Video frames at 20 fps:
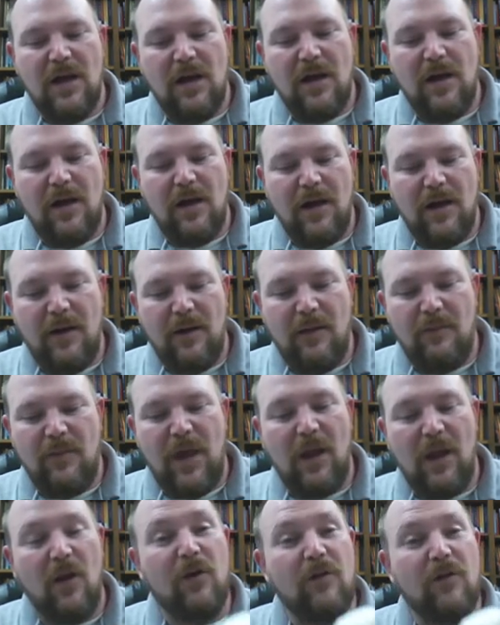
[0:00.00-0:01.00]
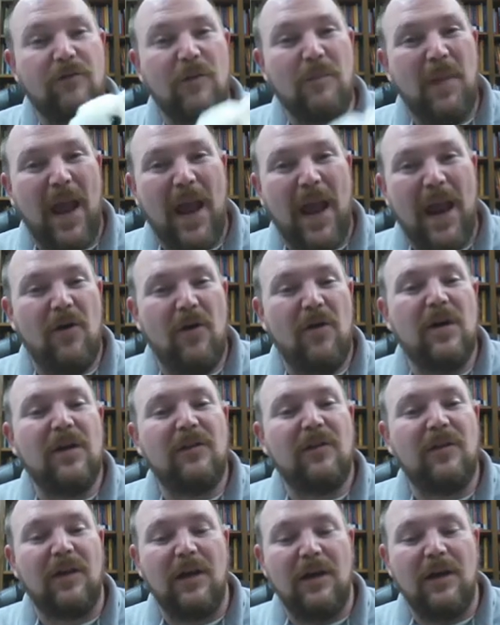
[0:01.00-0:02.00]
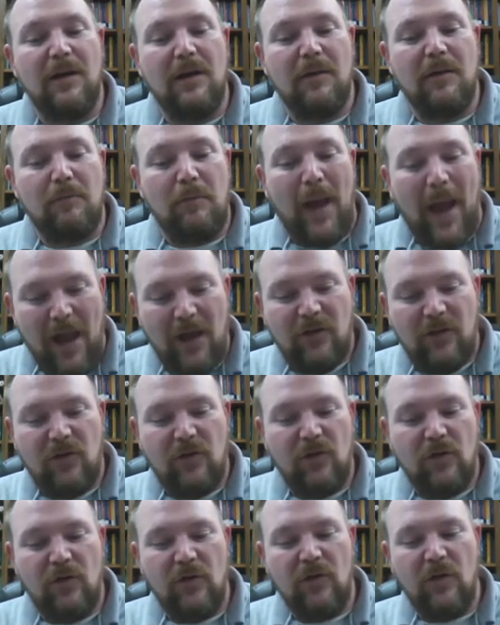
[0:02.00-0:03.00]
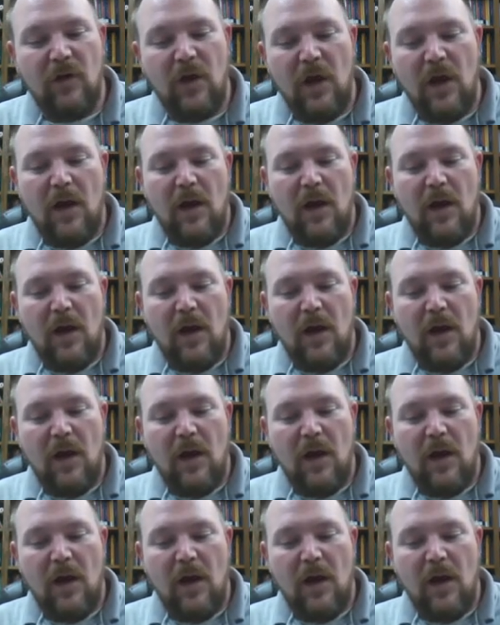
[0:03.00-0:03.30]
They learned from parents and pastors.